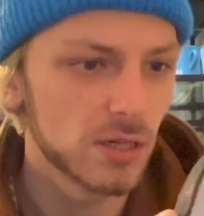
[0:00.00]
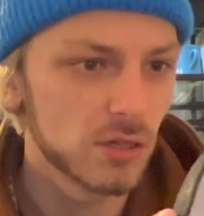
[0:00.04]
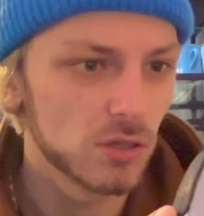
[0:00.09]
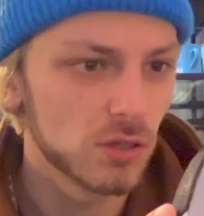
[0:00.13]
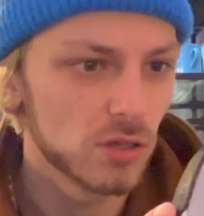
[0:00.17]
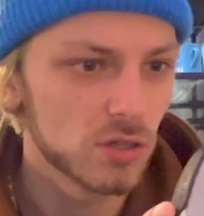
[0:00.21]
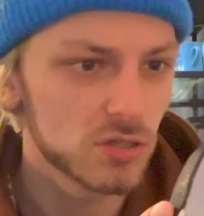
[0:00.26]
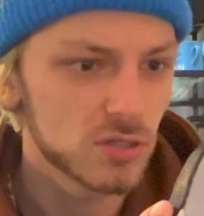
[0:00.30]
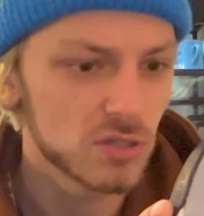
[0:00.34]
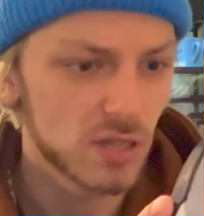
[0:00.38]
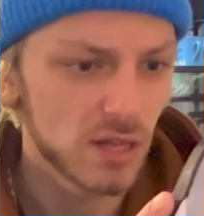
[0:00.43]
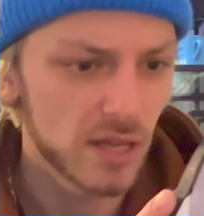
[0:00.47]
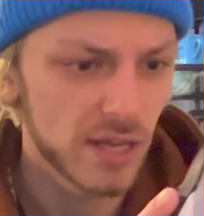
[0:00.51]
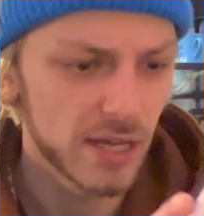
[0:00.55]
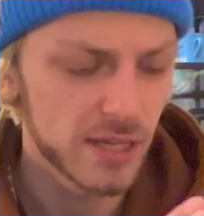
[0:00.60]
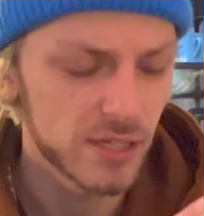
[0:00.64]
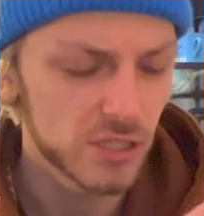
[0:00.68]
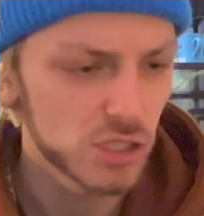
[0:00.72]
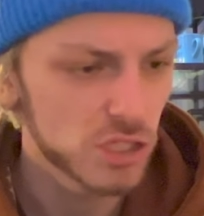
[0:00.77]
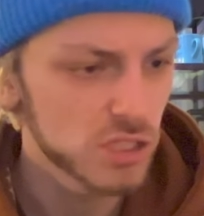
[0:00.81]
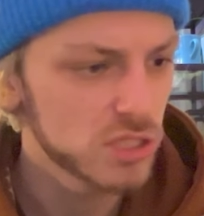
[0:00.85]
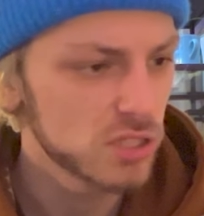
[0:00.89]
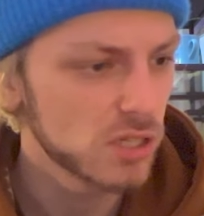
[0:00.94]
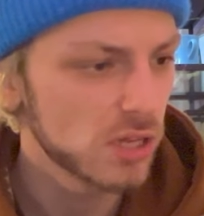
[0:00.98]
It looks
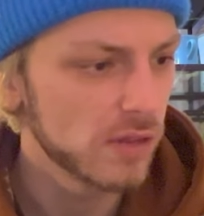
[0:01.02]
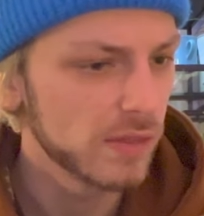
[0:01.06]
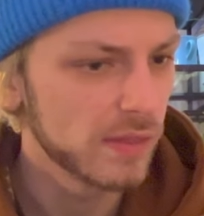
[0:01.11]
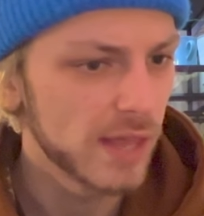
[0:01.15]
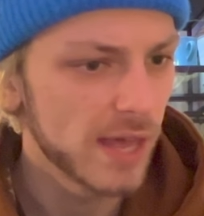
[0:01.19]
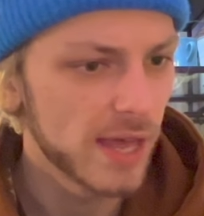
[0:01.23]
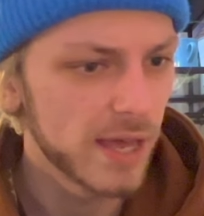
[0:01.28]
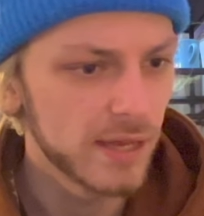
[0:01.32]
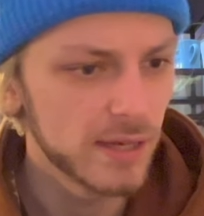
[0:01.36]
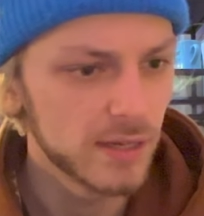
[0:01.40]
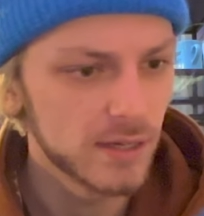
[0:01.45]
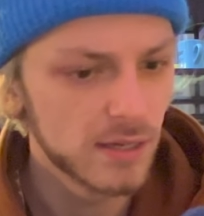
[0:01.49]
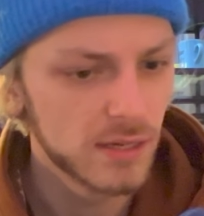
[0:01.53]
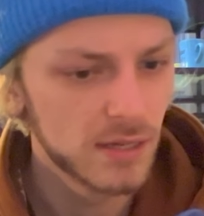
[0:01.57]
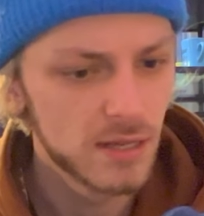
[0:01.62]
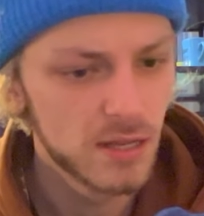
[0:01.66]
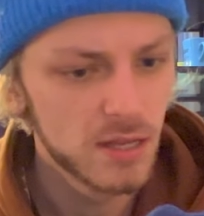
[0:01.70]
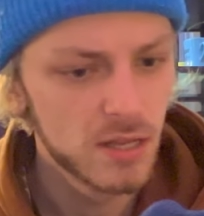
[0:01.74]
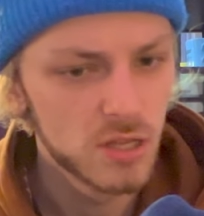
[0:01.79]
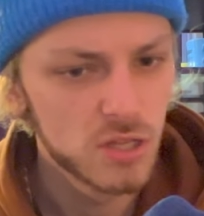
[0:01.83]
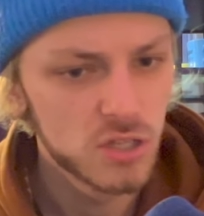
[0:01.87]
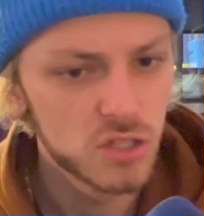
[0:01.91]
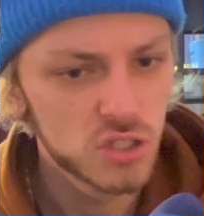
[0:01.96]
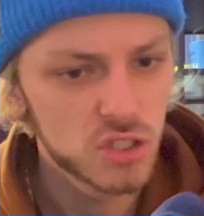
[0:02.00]
like just on that
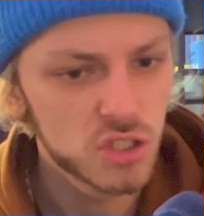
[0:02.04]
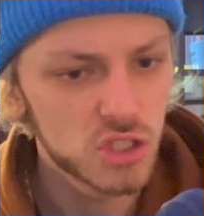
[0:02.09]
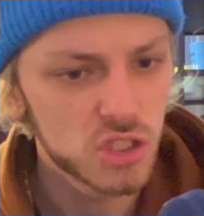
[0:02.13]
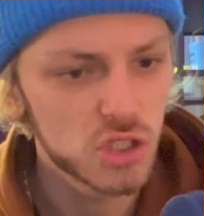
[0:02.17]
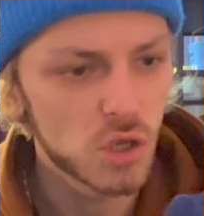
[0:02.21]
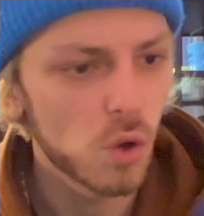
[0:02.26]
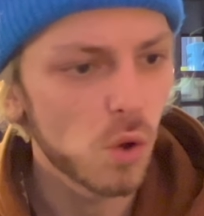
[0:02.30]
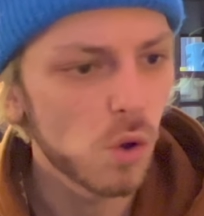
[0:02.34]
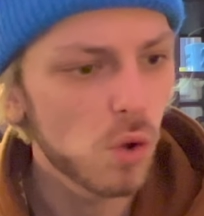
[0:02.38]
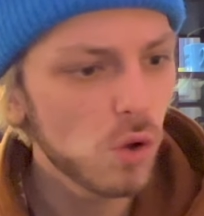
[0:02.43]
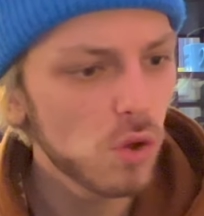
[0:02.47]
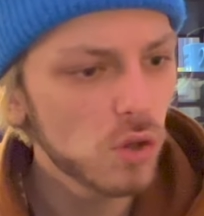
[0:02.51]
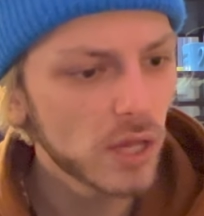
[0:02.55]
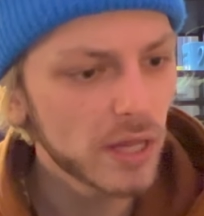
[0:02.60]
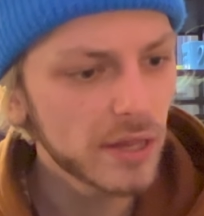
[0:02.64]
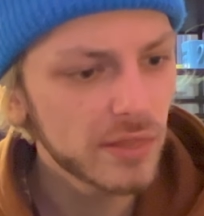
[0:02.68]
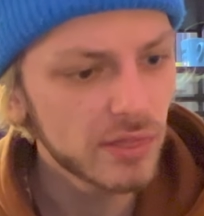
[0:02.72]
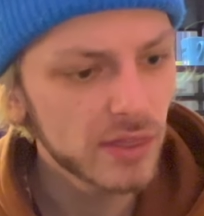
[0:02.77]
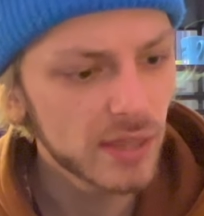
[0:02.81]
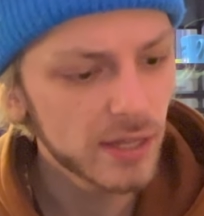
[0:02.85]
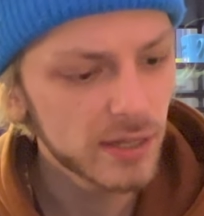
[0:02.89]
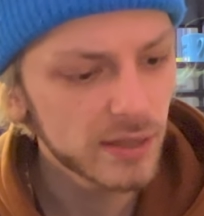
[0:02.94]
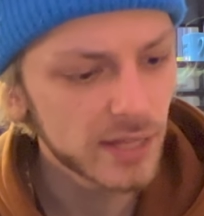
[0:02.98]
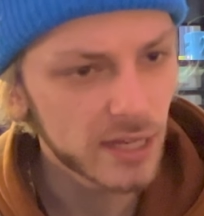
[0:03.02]
sole, I
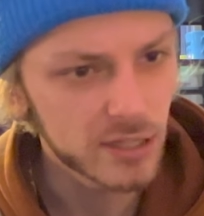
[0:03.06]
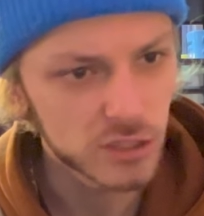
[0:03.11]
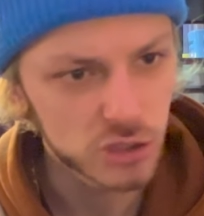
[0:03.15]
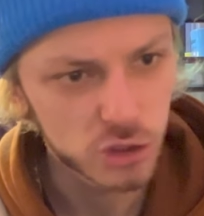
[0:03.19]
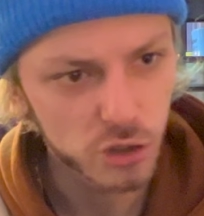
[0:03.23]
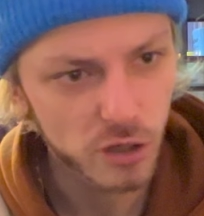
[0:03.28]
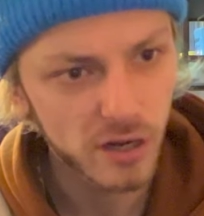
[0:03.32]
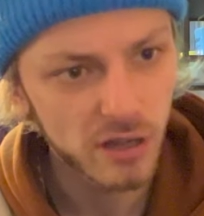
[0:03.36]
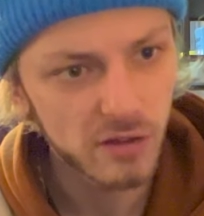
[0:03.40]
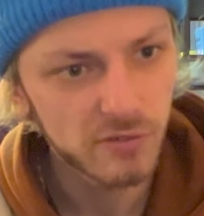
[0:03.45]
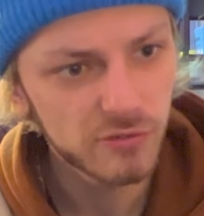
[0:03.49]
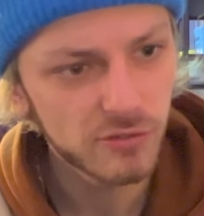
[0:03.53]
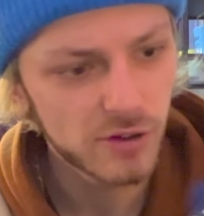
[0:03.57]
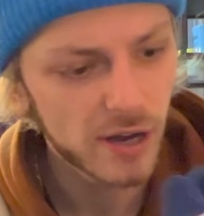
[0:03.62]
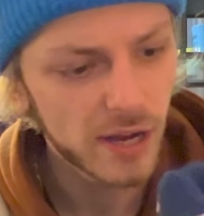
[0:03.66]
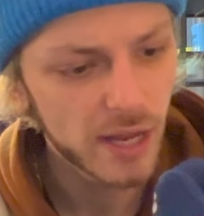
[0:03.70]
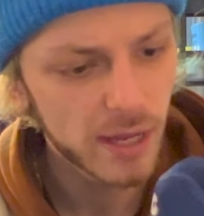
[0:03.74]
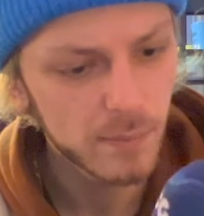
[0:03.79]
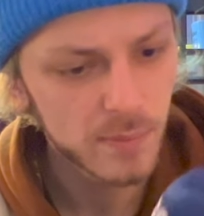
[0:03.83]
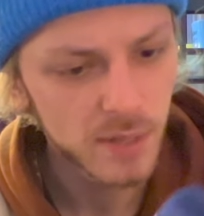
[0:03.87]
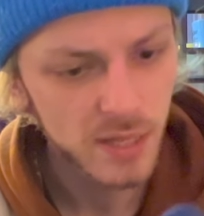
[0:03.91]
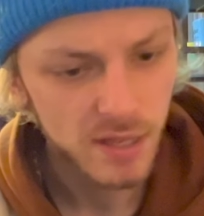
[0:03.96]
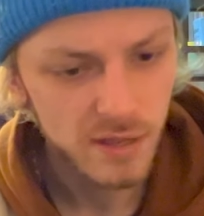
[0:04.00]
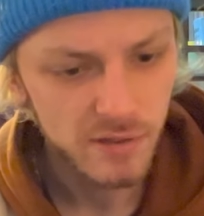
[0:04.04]
think, that trail
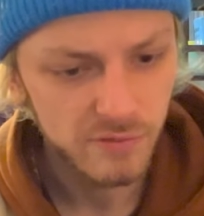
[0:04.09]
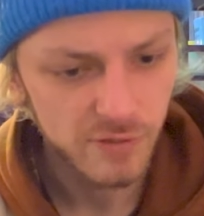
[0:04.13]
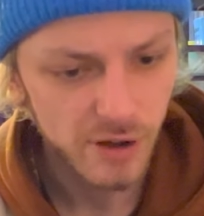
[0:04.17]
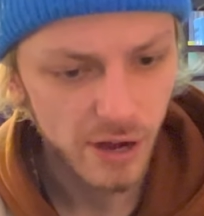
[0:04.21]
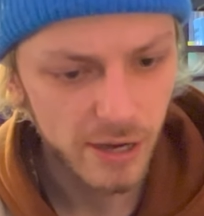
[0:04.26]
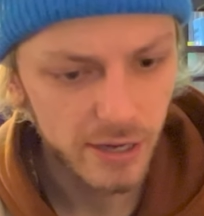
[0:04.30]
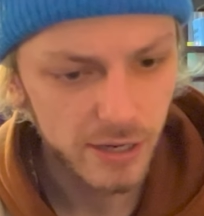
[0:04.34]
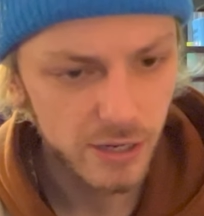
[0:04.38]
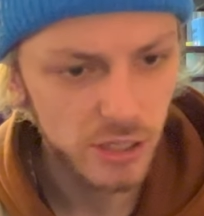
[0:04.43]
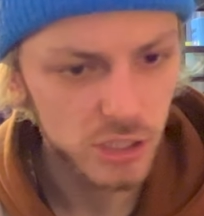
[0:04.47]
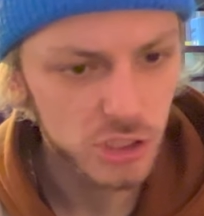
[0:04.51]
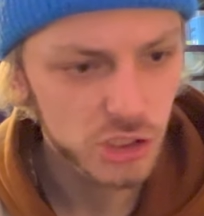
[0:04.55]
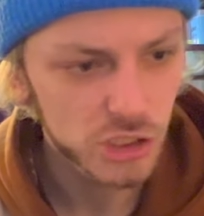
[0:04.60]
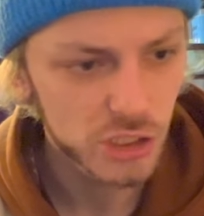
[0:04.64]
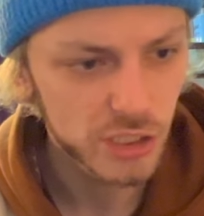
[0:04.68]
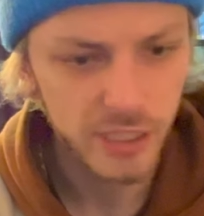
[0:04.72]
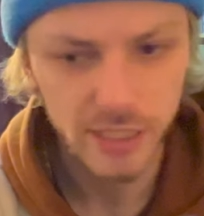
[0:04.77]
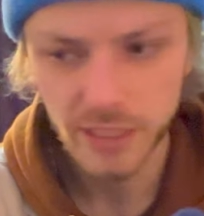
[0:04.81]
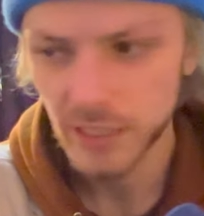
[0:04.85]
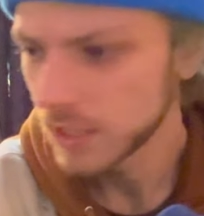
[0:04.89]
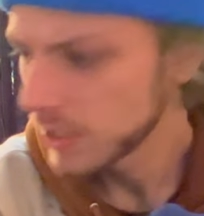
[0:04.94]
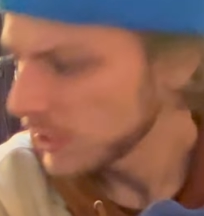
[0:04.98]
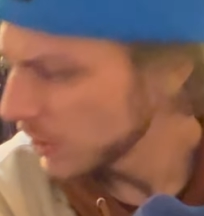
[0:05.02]
frame. Very cushiony.